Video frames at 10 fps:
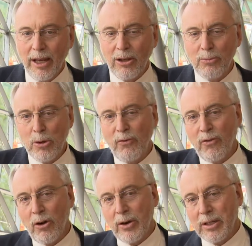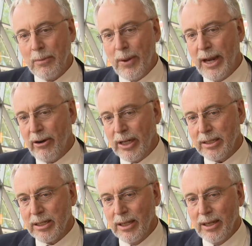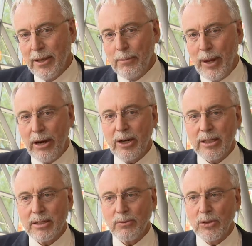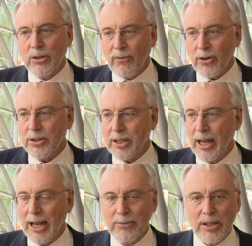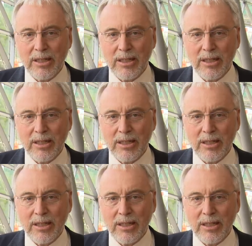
You move forward to Paris. Paris was the first time that,